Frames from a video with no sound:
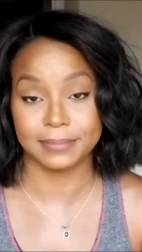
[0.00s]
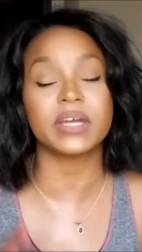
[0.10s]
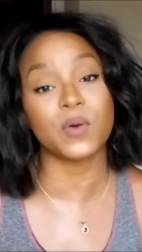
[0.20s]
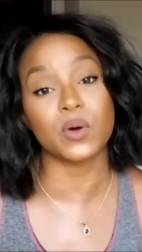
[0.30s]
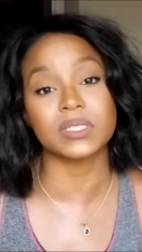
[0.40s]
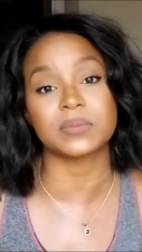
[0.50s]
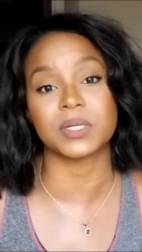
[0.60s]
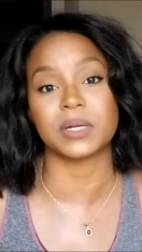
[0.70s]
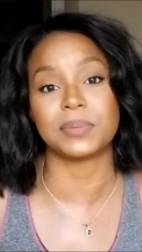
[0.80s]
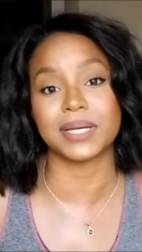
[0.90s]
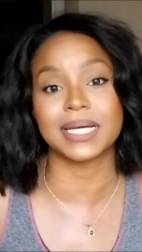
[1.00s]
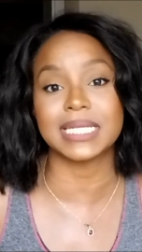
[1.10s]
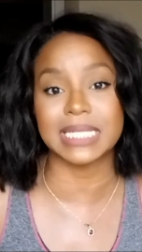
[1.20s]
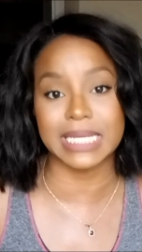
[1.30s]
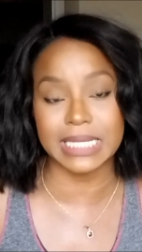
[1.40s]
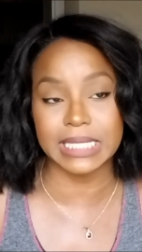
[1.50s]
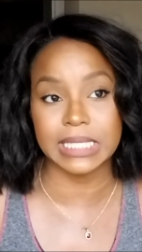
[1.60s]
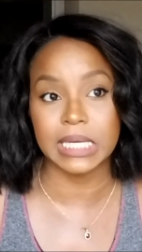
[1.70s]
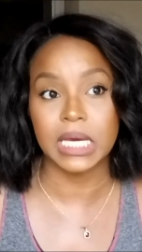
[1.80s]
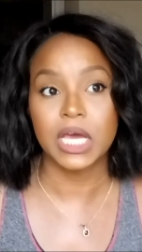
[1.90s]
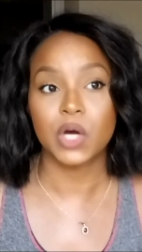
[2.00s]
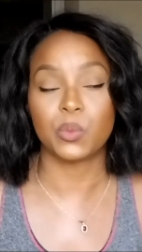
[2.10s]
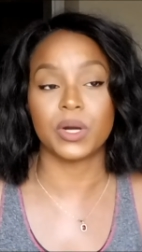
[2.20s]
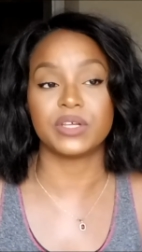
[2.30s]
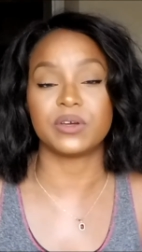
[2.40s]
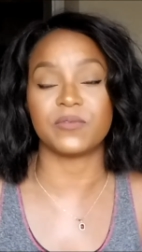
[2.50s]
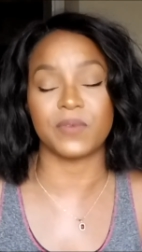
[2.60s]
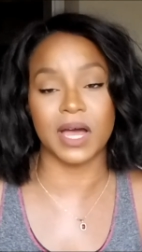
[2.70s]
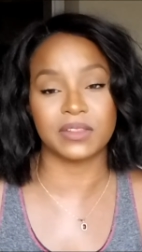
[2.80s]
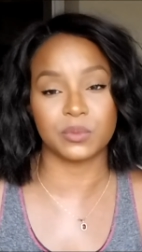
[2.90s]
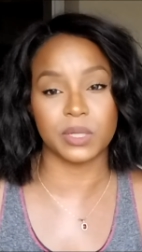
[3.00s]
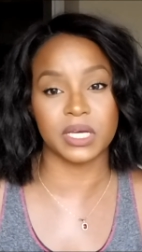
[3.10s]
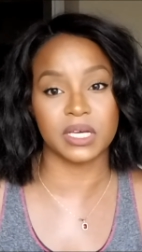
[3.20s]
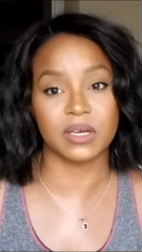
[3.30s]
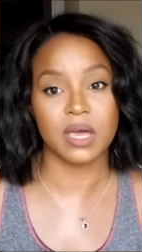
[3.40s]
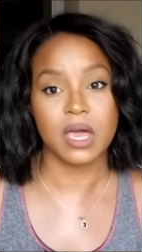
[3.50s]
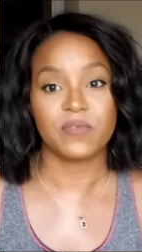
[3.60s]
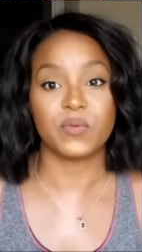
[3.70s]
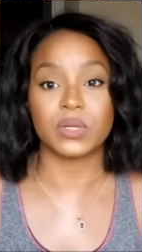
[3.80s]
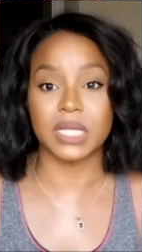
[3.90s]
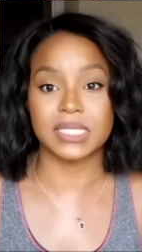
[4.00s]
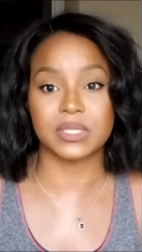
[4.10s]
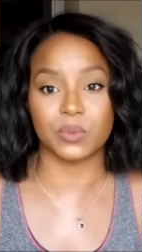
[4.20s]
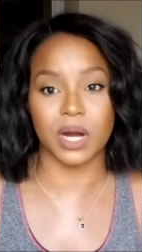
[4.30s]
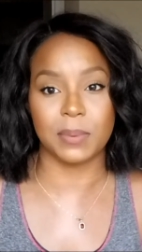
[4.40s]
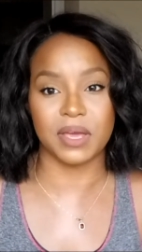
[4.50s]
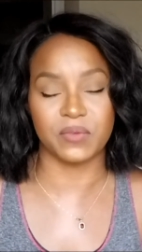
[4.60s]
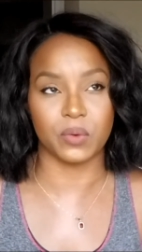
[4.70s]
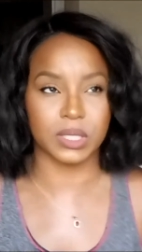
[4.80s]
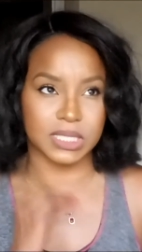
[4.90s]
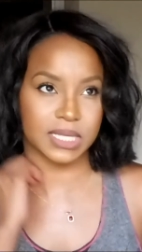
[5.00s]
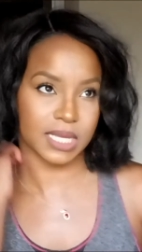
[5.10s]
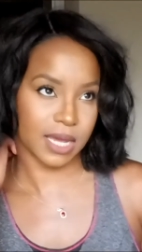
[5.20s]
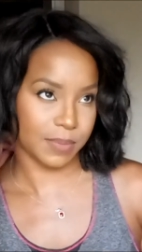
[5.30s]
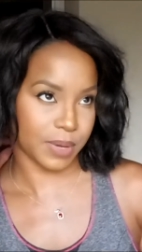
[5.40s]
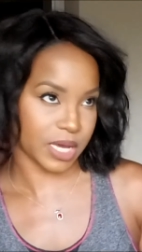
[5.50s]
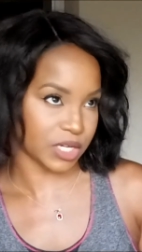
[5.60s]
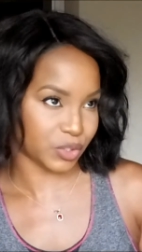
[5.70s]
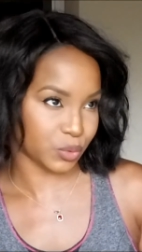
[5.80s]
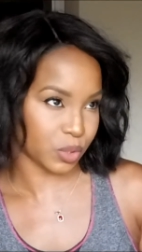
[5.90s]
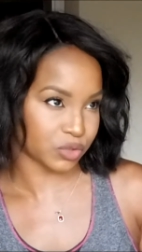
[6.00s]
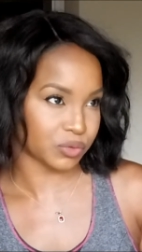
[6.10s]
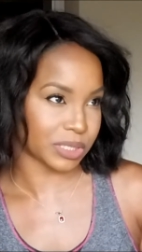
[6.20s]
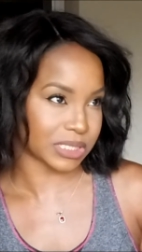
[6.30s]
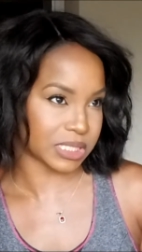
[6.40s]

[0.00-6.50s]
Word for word: Of course, I'm gonna put a link where you can find the wig for less than what I paid for, because I think I paid $210,